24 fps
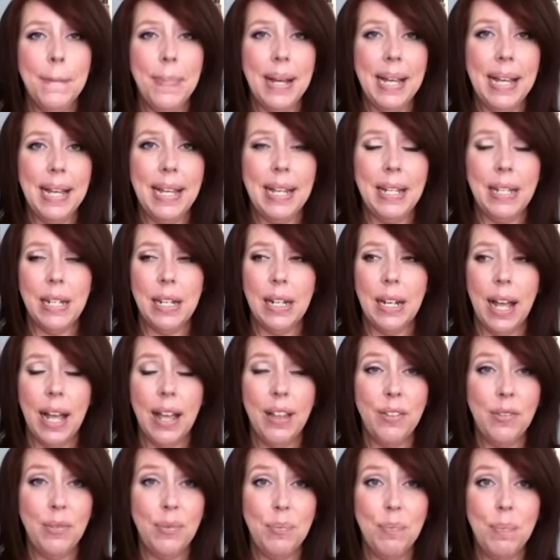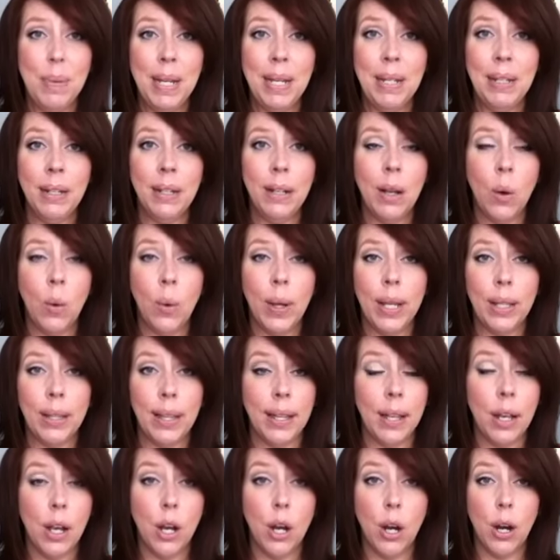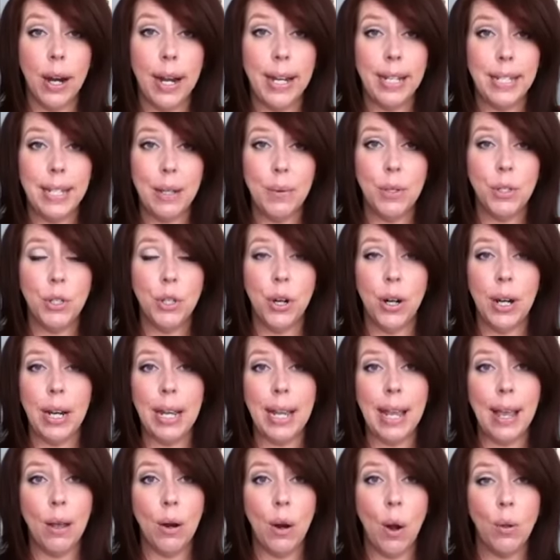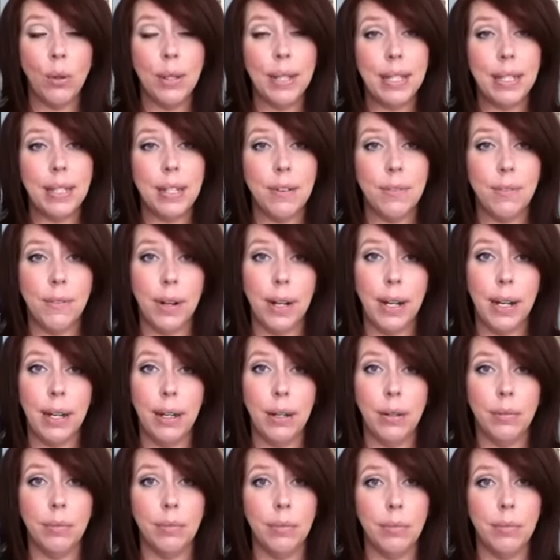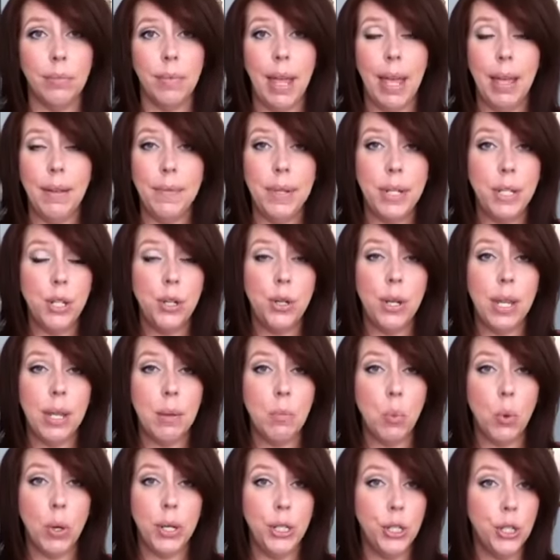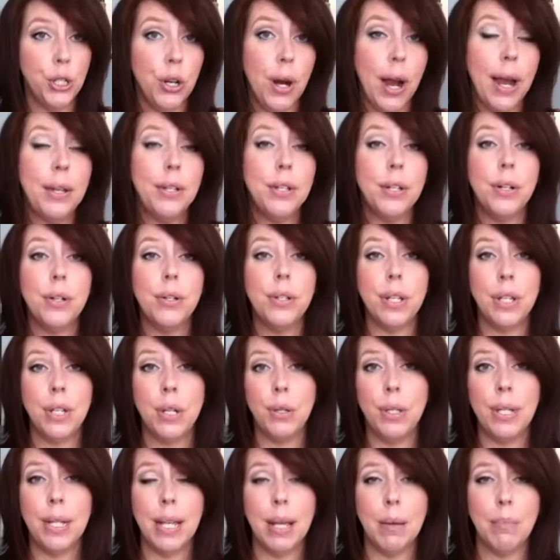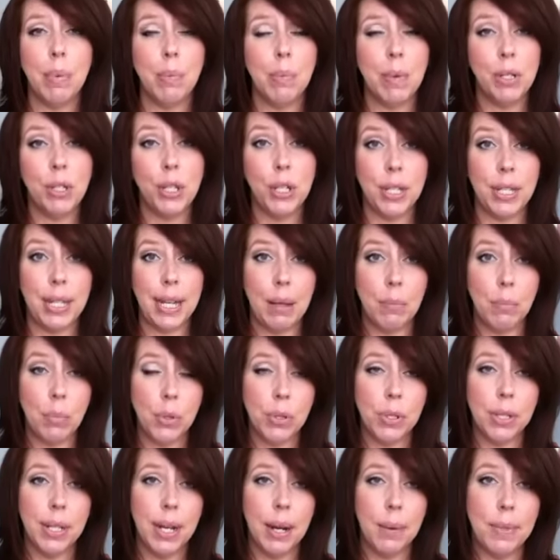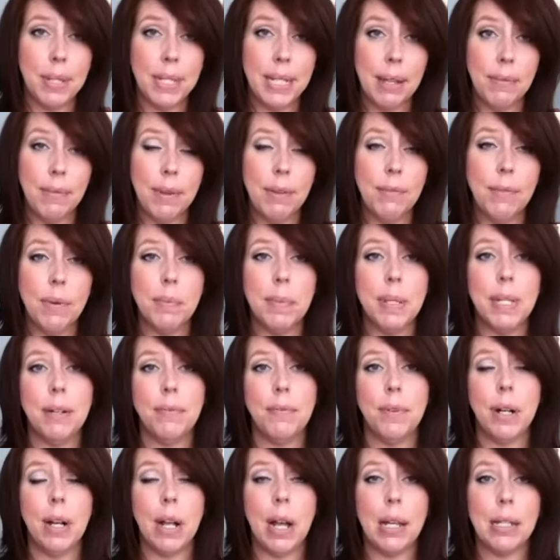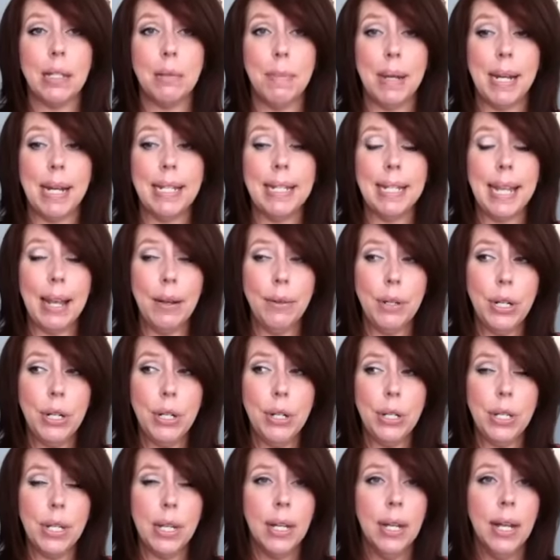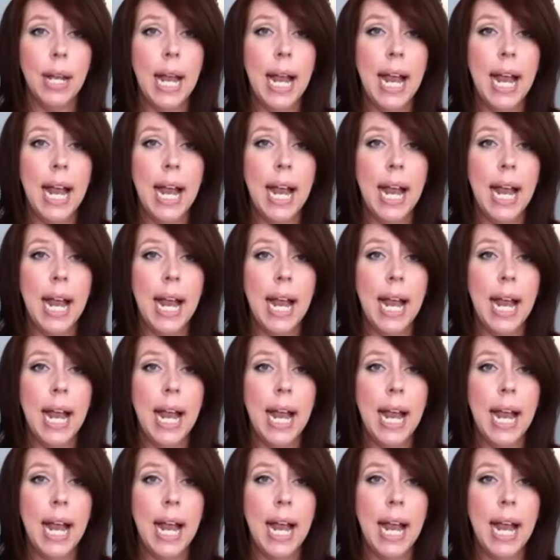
but I've been going like crazy with trying out all these different heavy-duty moisturizers and using up a bunch of samples that I was giving from the different cosmetics counters.